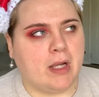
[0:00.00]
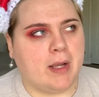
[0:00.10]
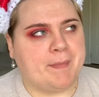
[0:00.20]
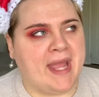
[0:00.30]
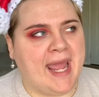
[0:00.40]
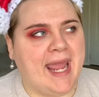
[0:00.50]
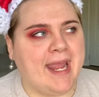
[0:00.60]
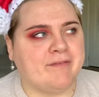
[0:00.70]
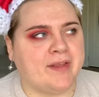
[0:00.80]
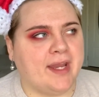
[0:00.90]

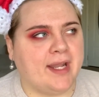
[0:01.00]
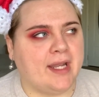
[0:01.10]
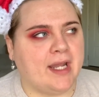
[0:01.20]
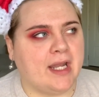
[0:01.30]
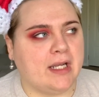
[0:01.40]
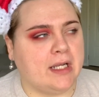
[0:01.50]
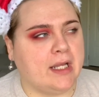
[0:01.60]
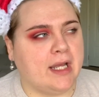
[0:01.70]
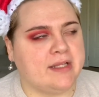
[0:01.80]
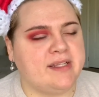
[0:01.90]
behaved in an
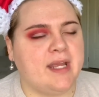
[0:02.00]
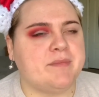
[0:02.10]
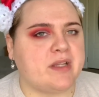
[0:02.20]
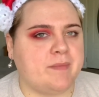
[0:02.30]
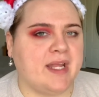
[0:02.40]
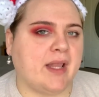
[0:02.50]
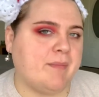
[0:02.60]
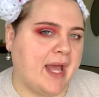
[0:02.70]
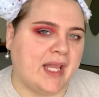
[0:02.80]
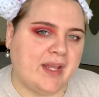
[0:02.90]
attempt to be as
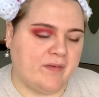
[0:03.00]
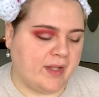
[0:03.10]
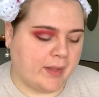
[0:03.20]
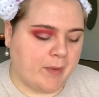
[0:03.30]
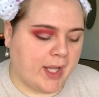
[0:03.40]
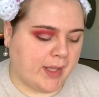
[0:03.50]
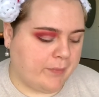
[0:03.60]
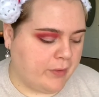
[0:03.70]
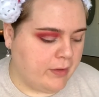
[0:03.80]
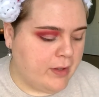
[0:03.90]
masculine as
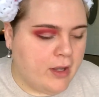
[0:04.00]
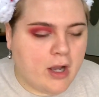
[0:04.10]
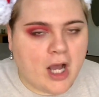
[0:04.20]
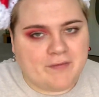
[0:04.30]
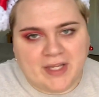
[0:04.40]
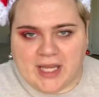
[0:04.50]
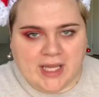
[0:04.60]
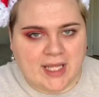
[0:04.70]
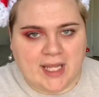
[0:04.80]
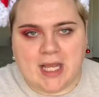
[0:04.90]
possible.
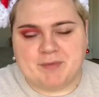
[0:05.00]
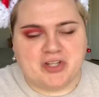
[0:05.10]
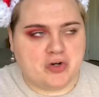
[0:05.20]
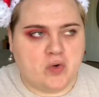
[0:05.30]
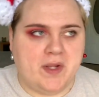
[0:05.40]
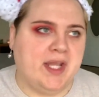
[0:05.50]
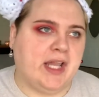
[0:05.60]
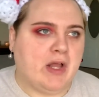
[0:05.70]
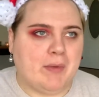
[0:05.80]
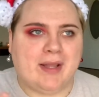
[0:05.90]
Obviously, I'm a total queen,
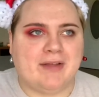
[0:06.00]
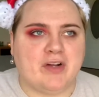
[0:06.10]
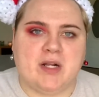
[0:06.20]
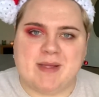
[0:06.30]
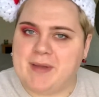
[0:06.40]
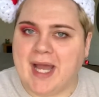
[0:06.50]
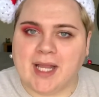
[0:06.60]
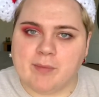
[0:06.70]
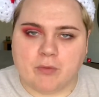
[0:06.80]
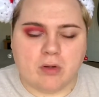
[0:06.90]
so I was never going to be
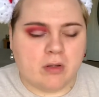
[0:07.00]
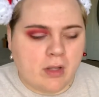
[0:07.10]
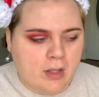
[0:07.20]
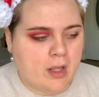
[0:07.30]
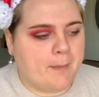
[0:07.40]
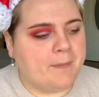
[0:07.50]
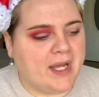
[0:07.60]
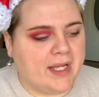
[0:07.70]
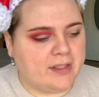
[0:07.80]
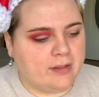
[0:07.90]
passable,
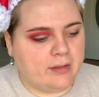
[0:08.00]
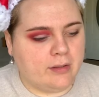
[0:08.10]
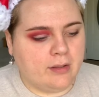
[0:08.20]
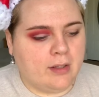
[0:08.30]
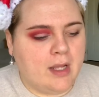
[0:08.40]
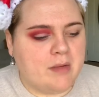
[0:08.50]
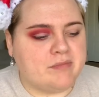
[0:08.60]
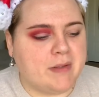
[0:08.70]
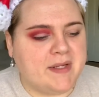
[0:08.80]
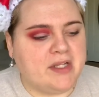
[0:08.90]
but
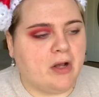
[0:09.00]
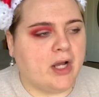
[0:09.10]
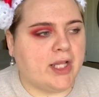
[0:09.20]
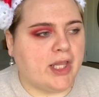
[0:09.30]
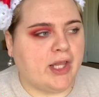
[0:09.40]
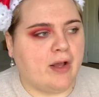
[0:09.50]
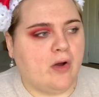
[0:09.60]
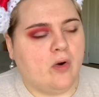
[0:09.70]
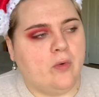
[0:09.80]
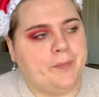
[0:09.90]
maybe not
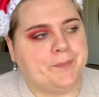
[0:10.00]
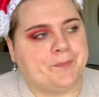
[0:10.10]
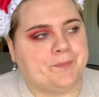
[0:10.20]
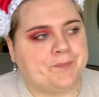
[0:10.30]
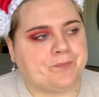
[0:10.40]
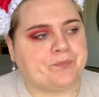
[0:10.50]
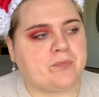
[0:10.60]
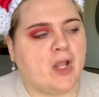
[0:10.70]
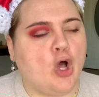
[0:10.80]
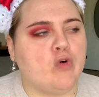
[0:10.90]
so
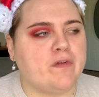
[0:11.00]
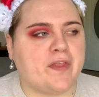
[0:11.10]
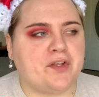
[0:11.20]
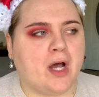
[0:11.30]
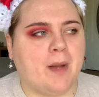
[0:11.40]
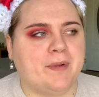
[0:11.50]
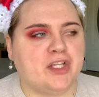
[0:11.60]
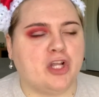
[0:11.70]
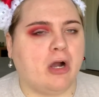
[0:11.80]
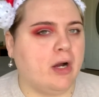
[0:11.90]
over the top and
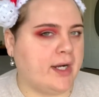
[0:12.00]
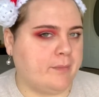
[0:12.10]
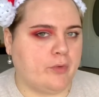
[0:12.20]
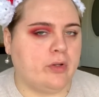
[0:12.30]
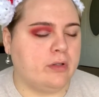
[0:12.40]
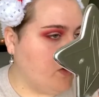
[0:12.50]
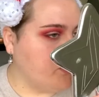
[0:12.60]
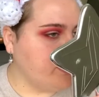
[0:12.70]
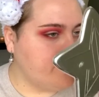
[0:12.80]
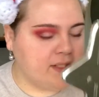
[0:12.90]
targetable.
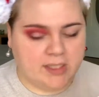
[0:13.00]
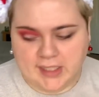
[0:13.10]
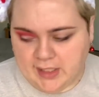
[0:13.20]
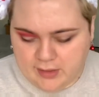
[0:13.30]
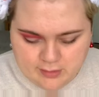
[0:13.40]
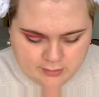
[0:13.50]
Ultimately,